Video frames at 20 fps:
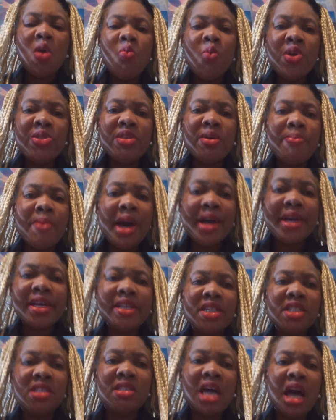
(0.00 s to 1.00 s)
When the
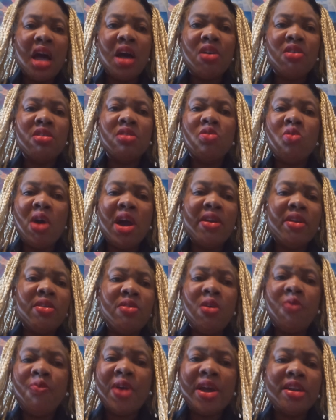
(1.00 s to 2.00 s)
market is down,
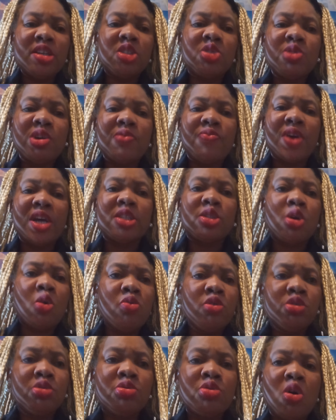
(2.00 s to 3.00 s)
no financial advice.
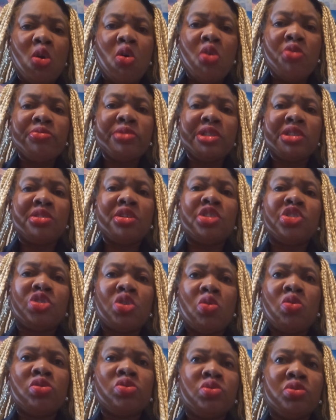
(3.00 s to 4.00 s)
Always do your own research,
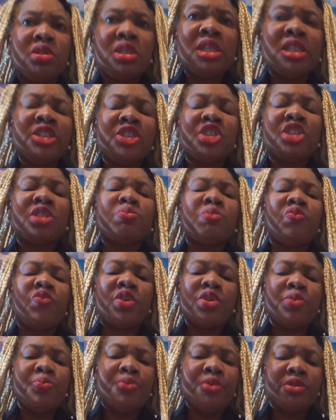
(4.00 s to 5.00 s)
your own due diligence
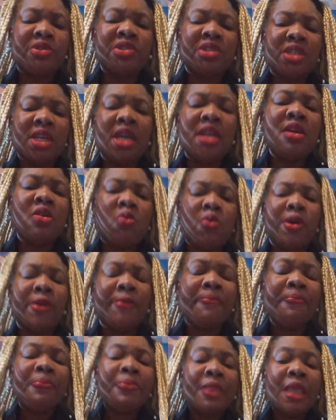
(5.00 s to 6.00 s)
before you purchase any coin.